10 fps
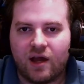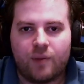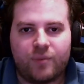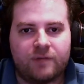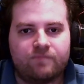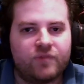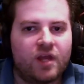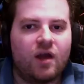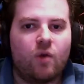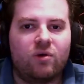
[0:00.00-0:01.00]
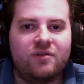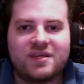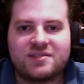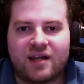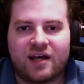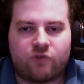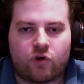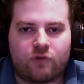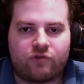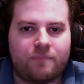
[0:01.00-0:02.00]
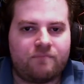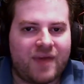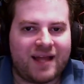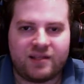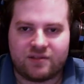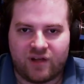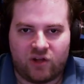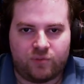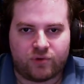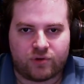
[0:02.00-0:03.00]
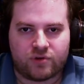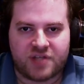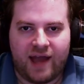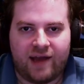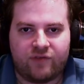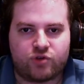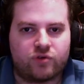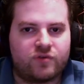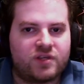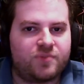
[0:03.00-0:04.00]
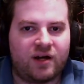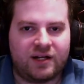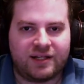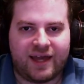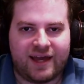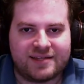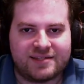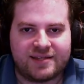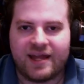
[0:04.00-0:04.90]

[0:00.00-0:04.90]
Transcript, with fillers: But one of the things that I've heard from many developers after these podcasts is that